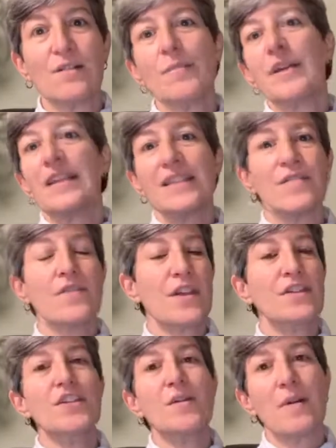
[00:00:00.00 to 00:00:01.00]
because if they
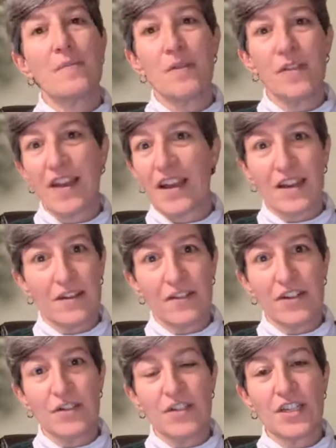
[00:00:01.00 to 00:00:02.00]
show up with that kind of
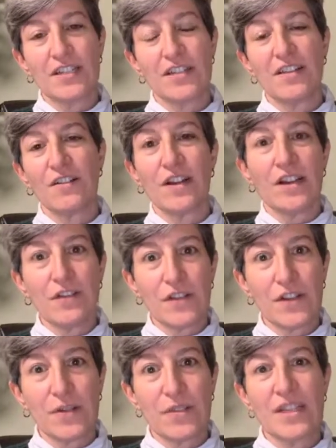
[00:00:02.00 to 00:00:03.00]
energy to their
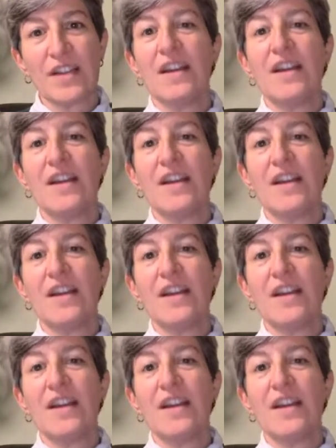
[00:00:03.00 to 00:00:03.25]
interviews